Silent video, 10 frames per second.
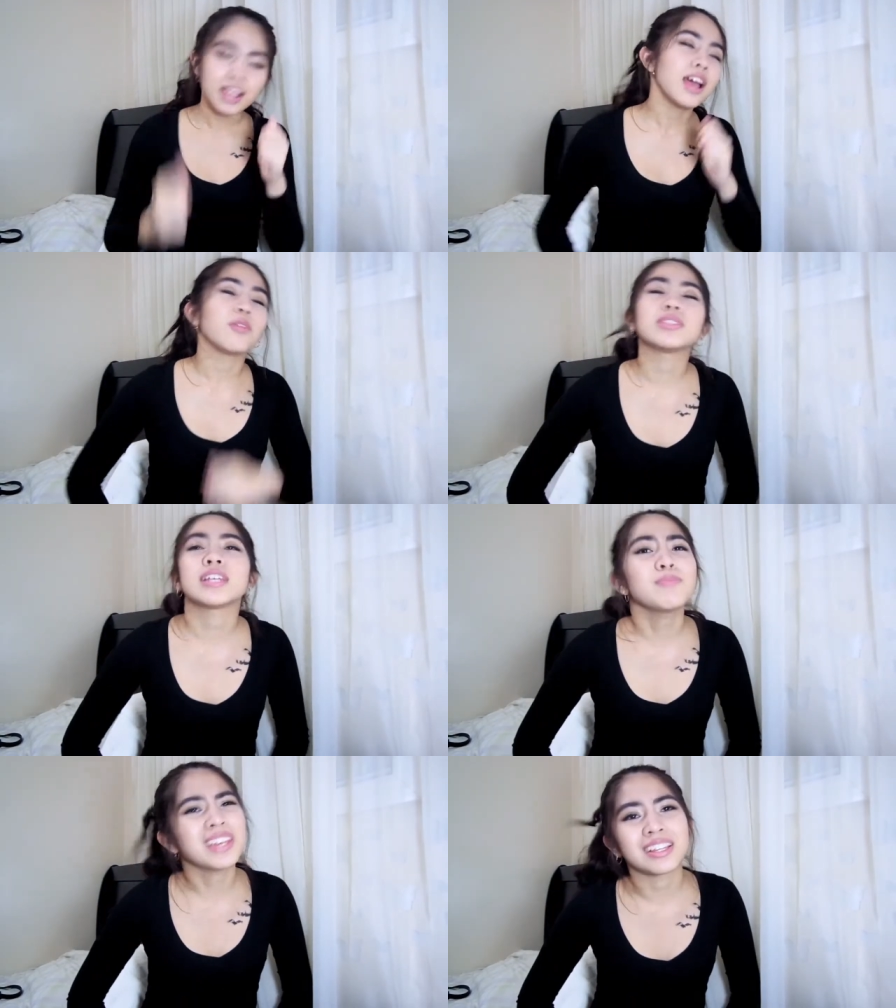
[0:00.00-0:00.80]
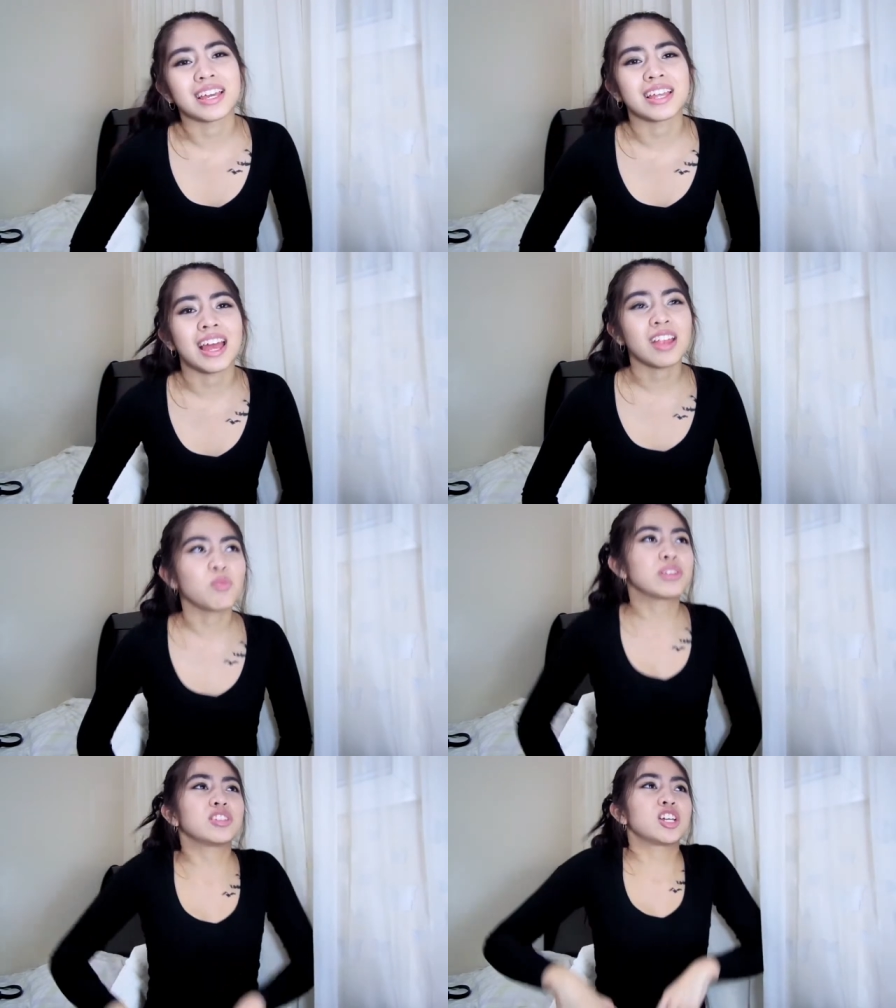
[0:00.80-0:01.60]
It was something like that, and
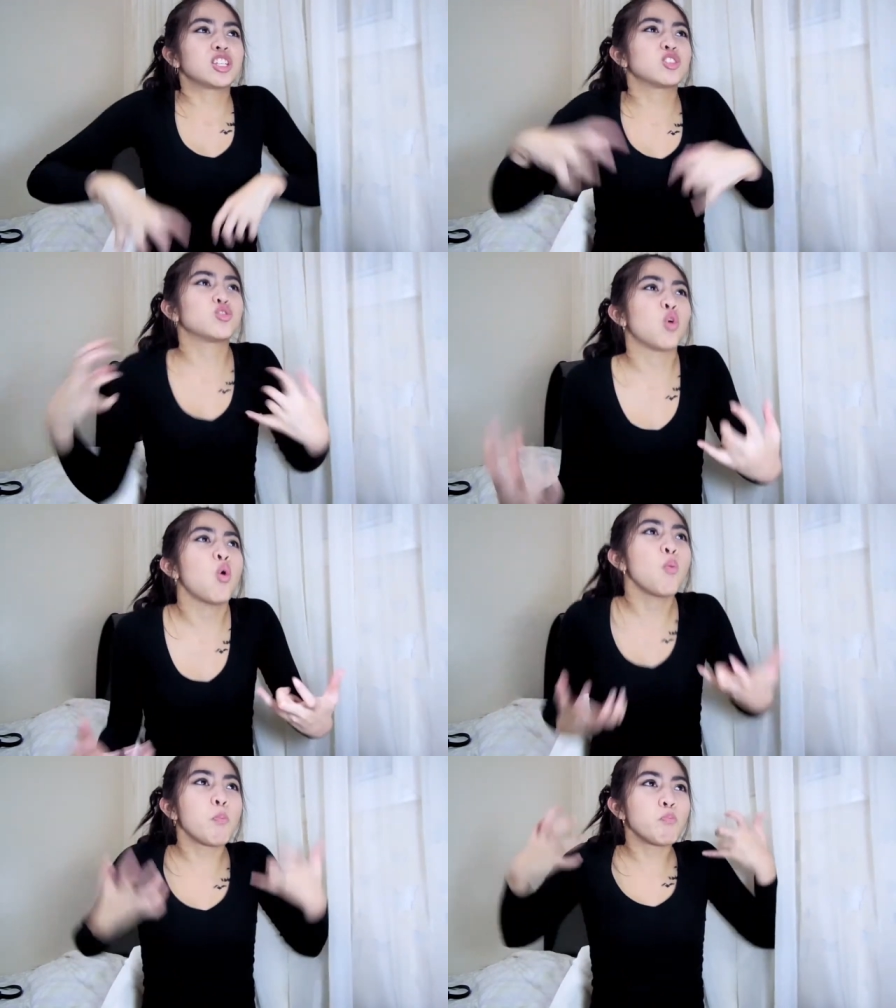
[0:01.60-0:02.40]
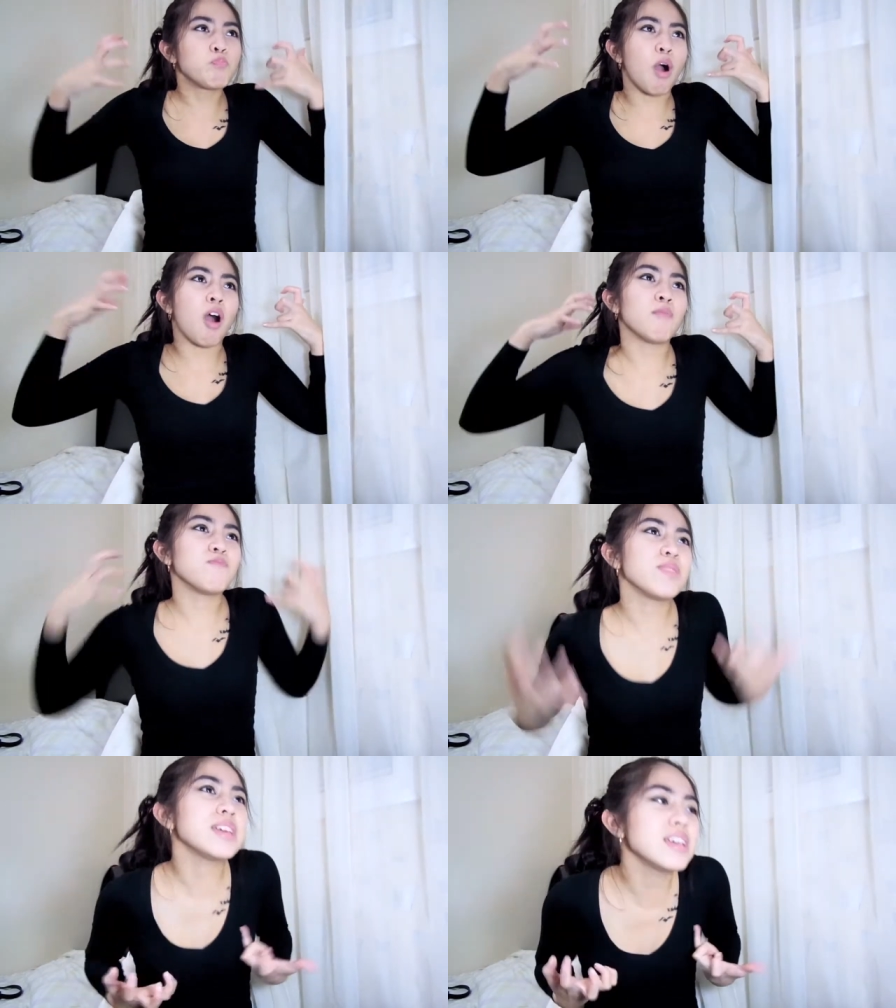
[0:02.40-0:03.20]
it was like so
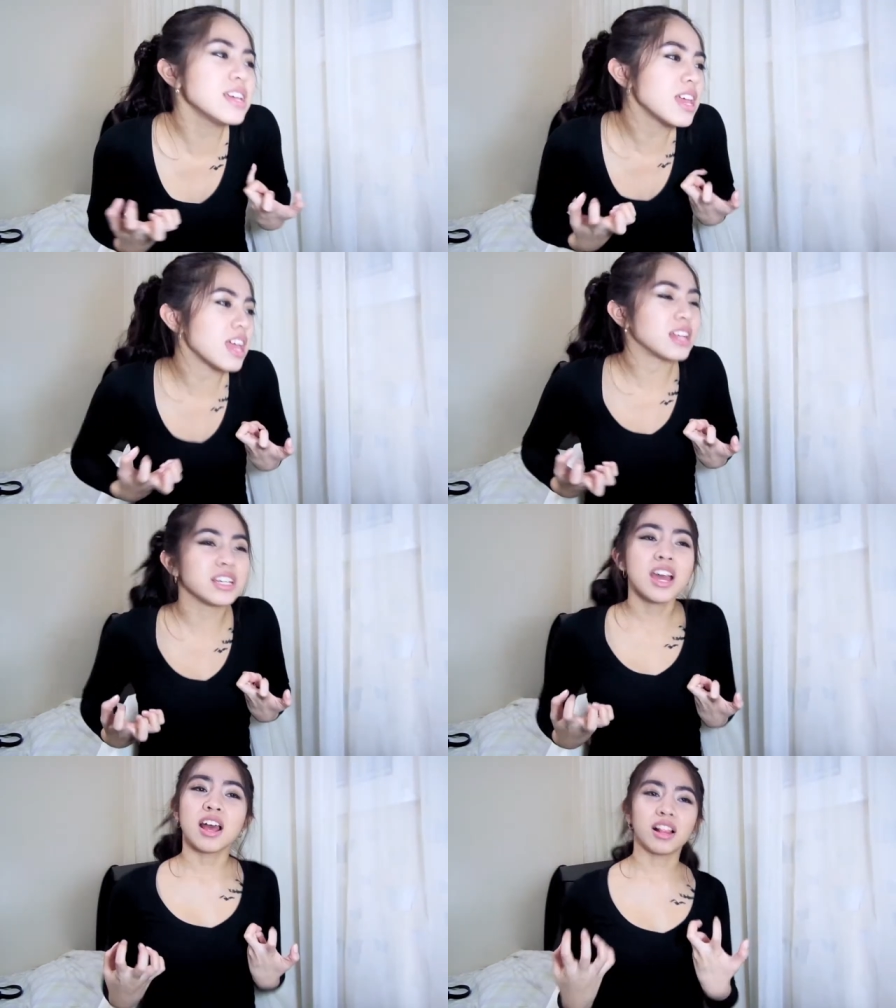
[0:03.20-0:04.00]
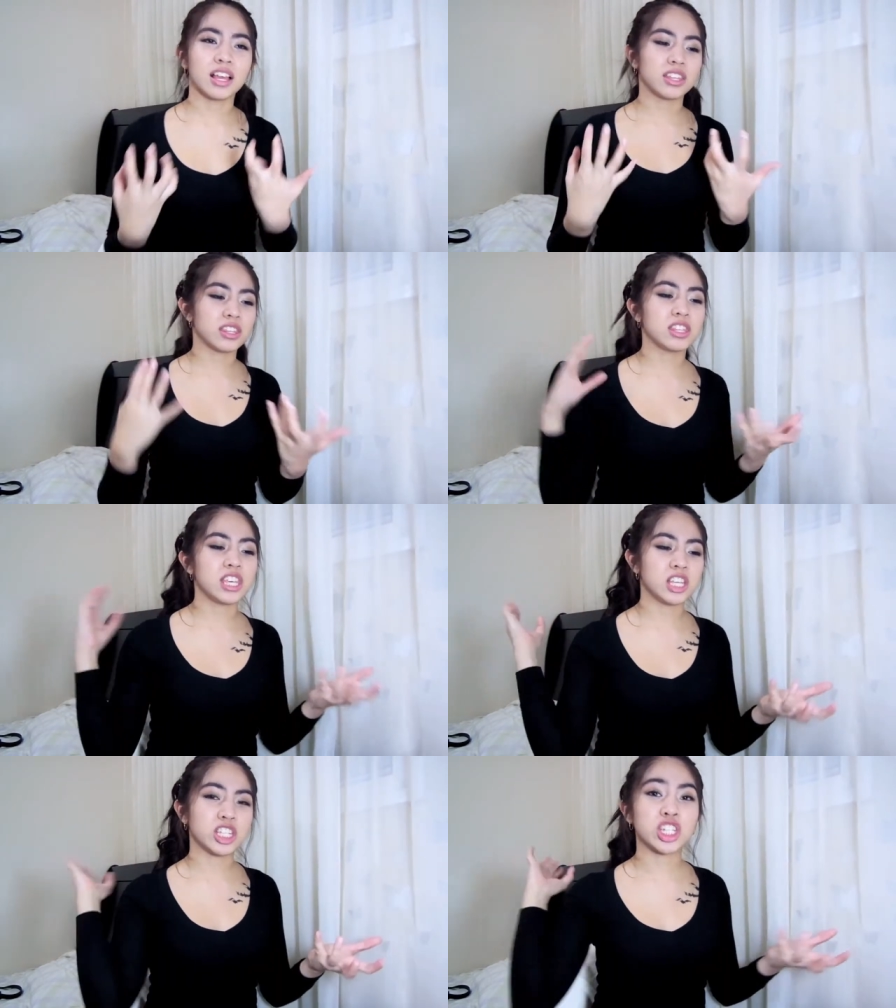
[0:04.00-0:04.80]
pumping, and like
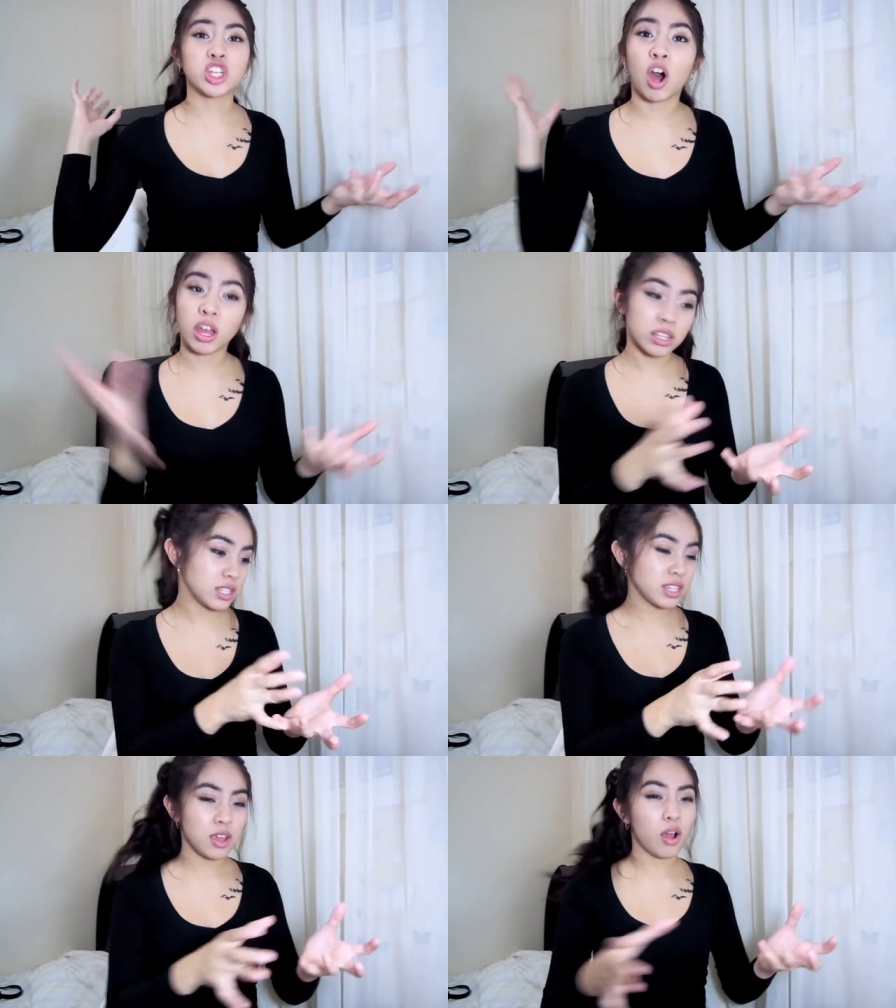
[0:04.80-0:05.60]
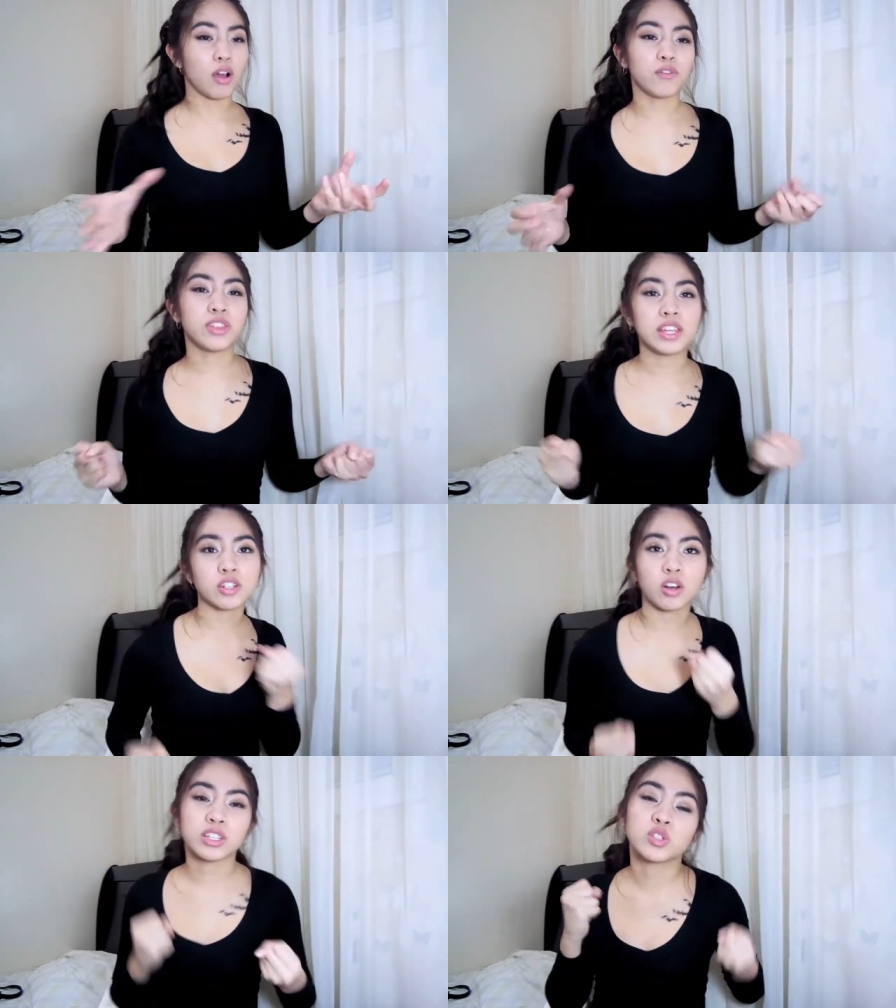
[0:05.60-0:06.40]
the shots of the
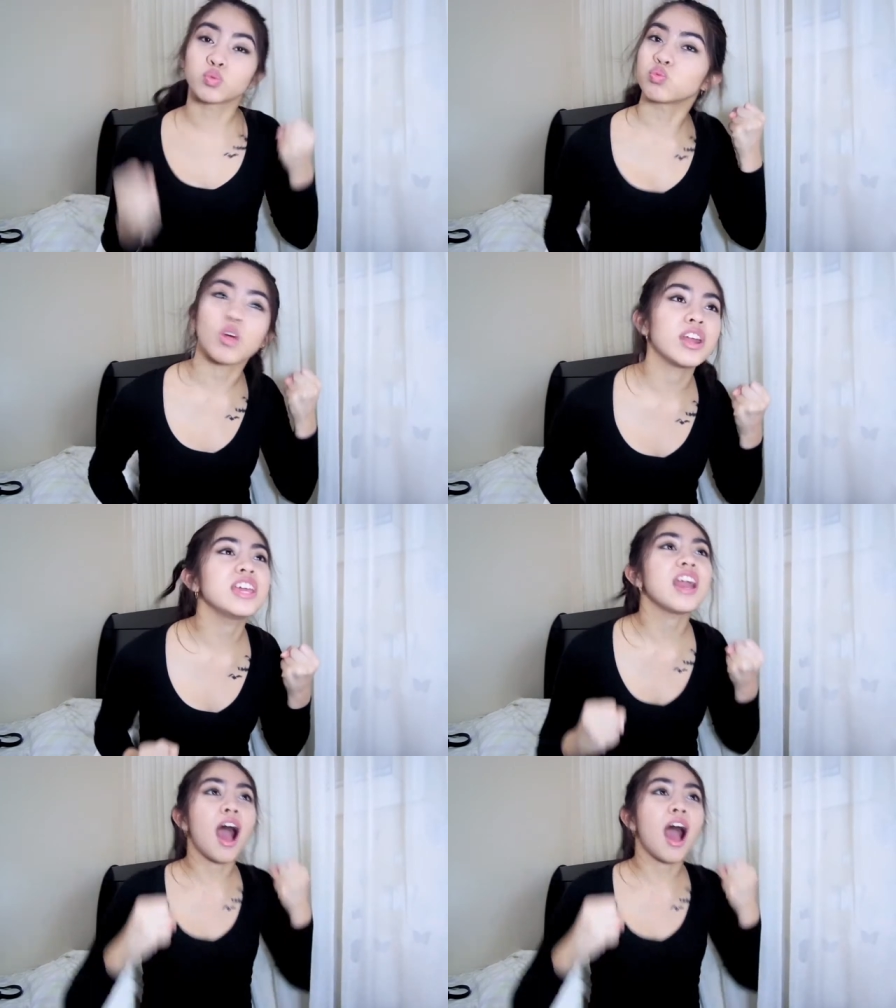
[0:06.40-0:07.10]
Dauntless running,